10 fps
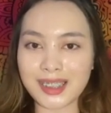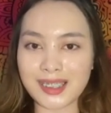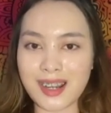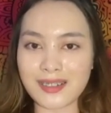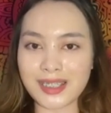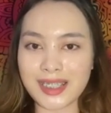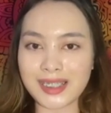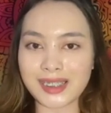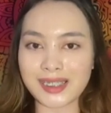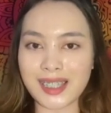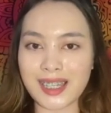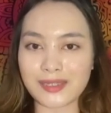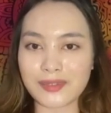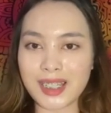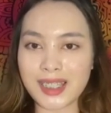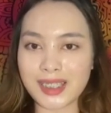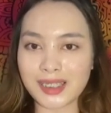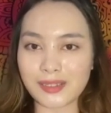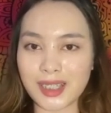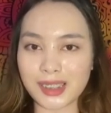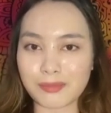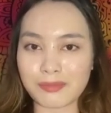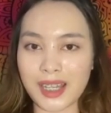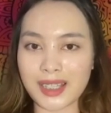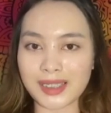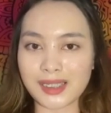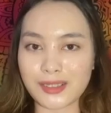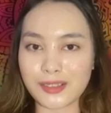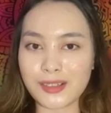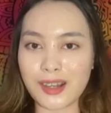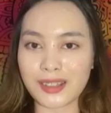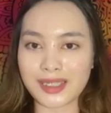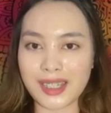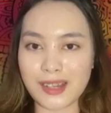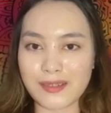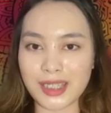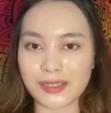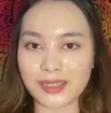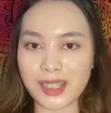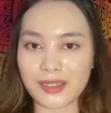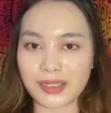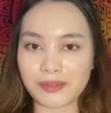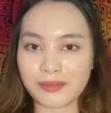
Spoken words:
surroundings that villagers once passed through on their way to town.